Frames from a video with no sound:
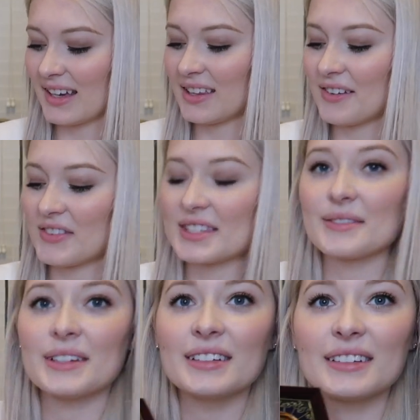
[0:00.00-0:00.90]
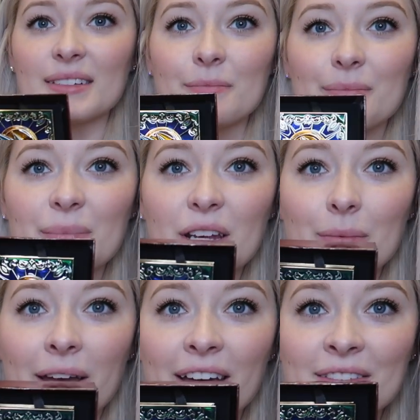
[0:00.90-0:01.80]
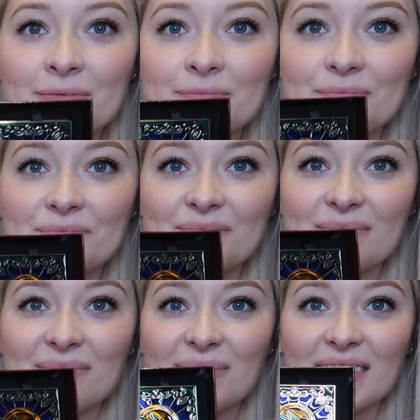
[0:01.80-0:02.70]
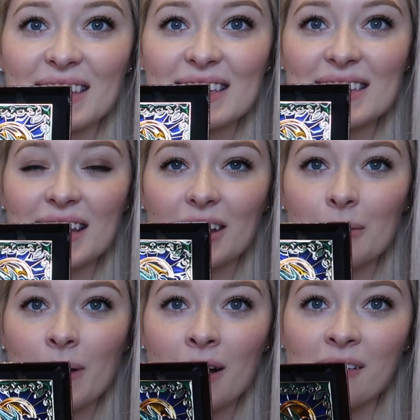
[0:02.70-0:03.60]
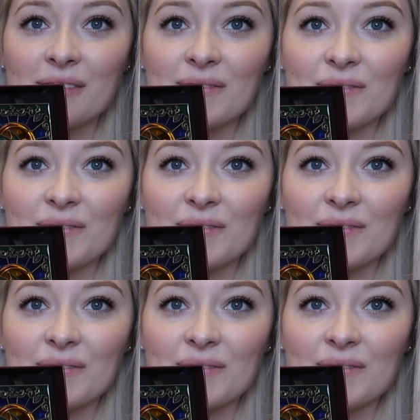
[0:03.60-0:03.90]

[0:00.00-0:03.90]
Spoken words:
I love this one. Peter Pan. It's Tinkerbell.